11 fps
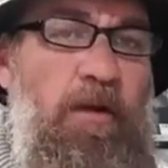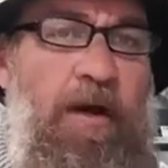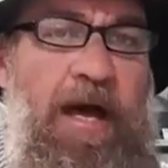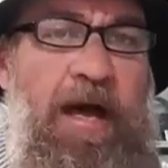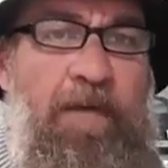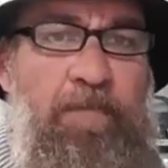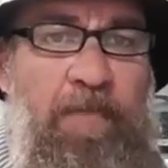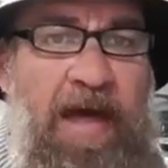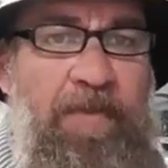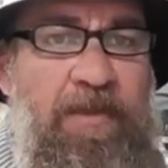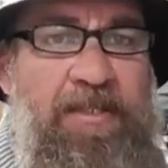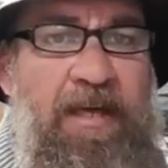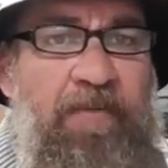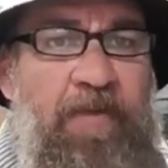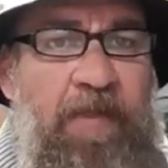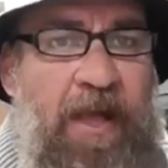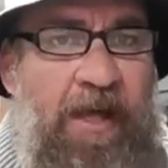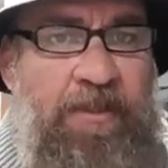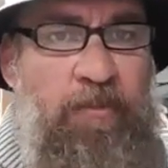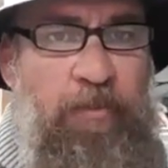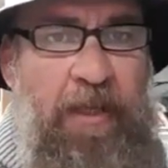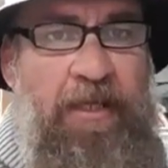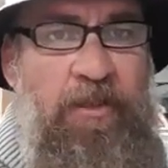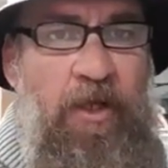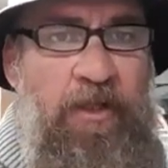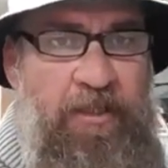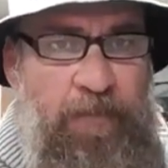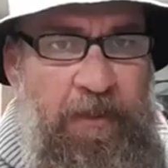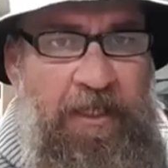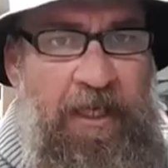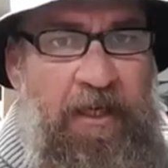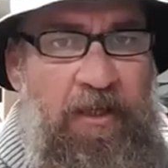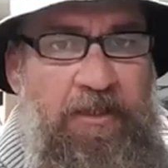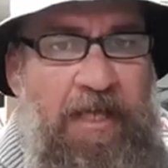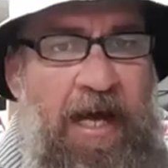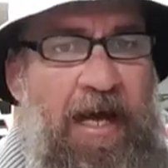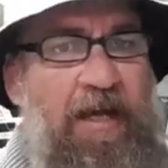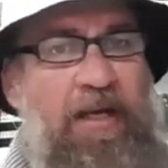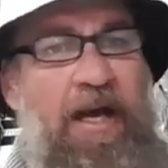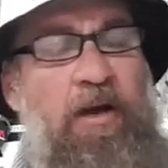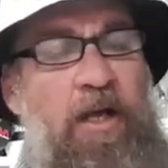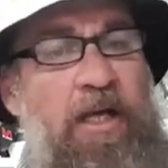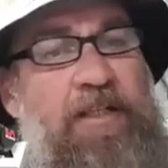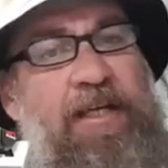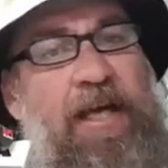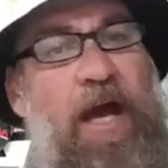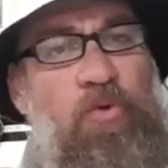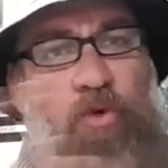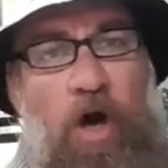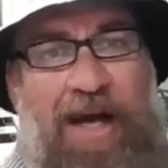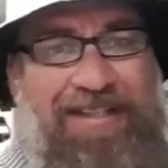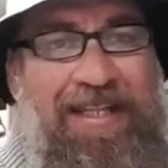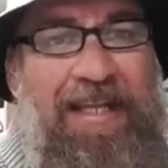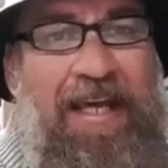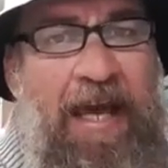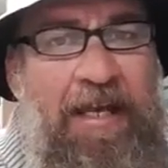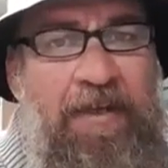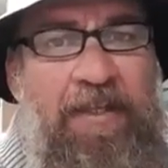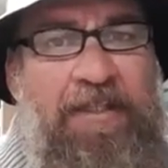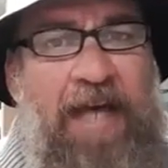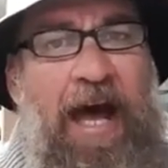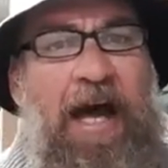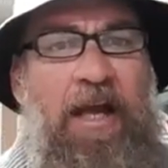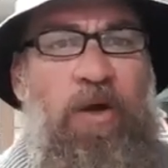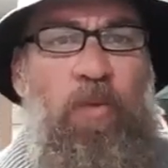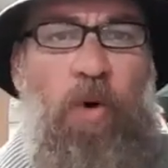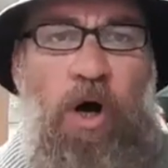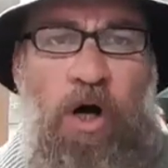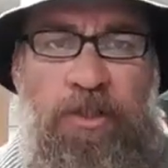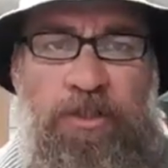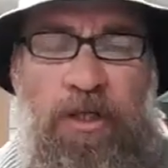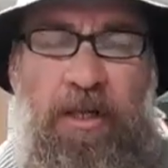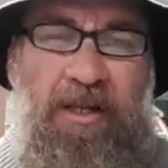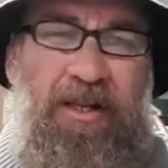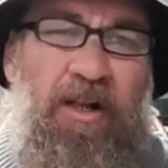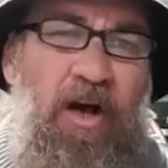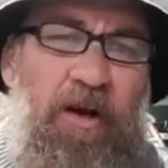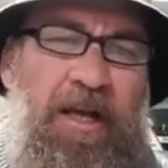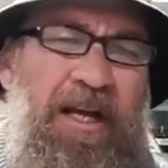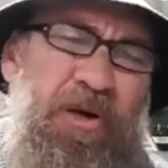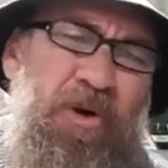that the 7,000 pinged on this particular target. Now, to go right to the end, the target was, I'm going to